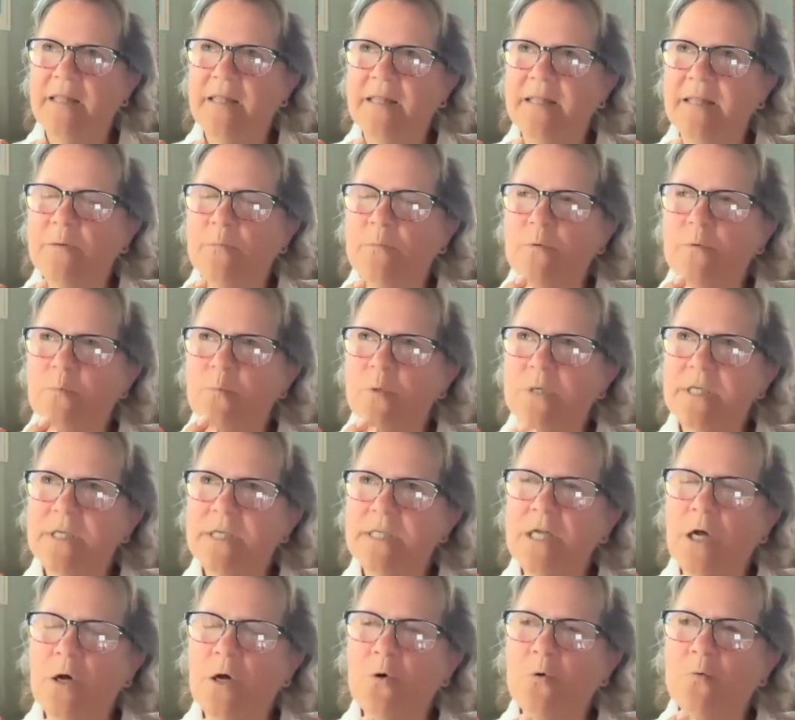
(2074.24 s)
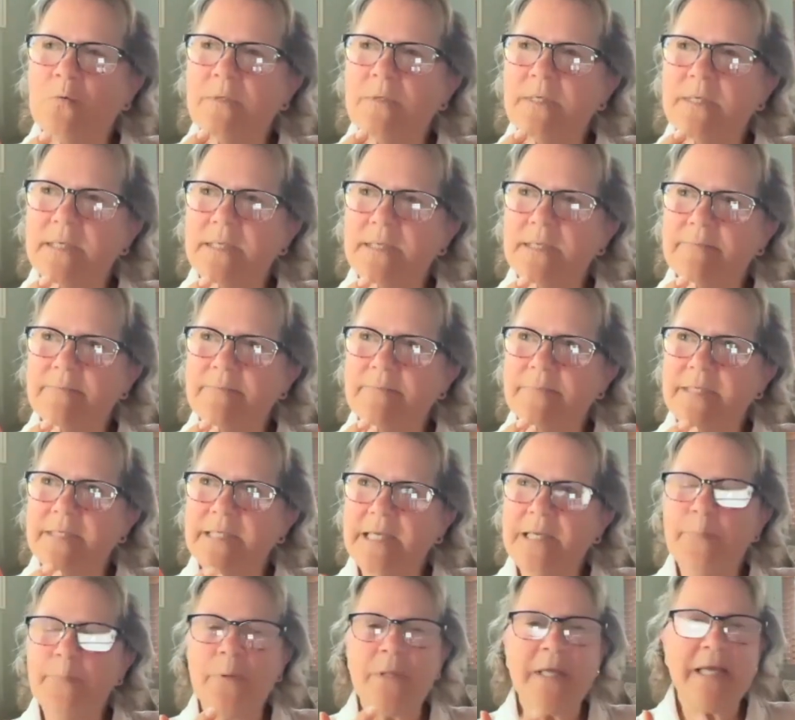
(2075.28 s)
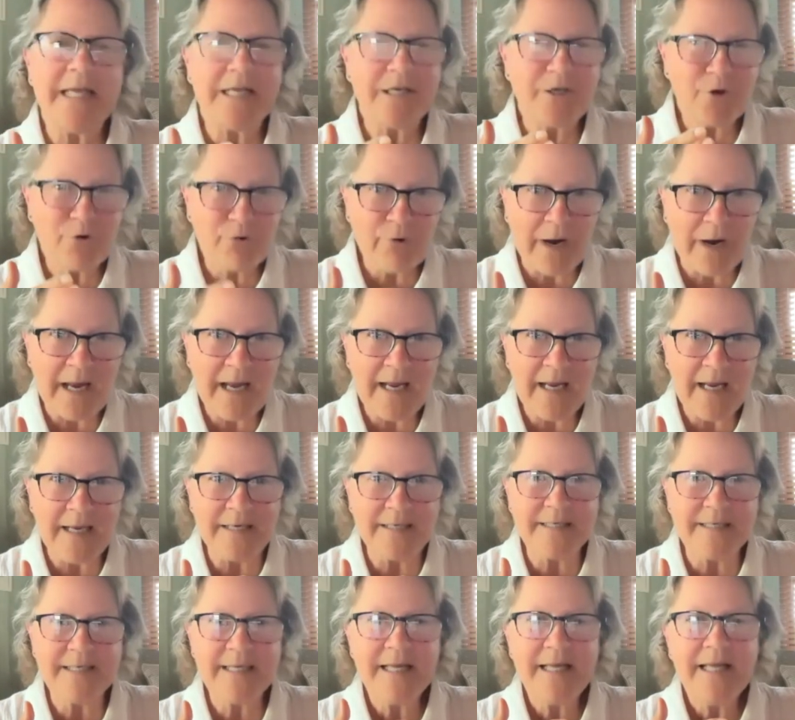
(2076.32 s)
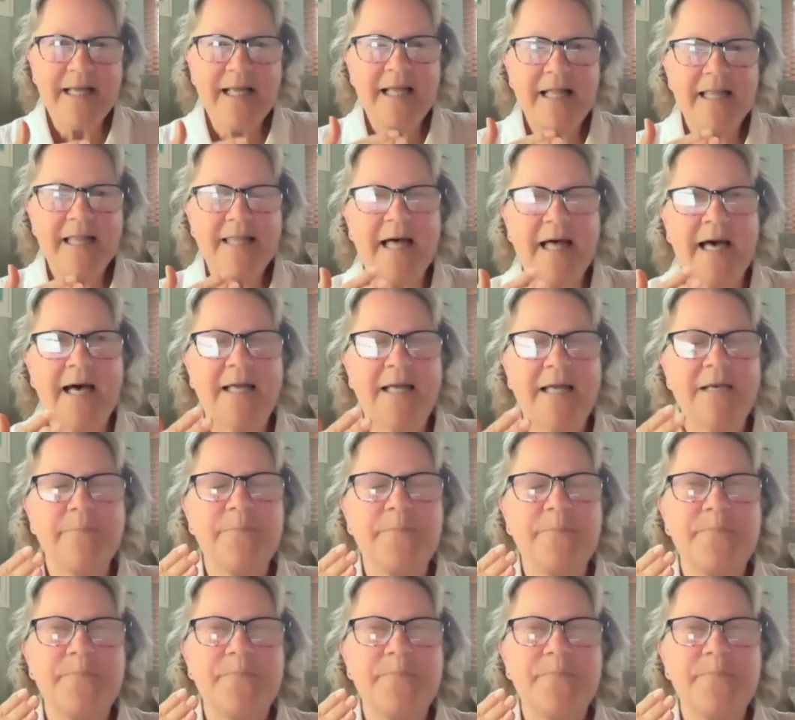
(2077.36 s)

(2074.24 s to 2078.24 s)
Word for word: that were so deeply ingrained that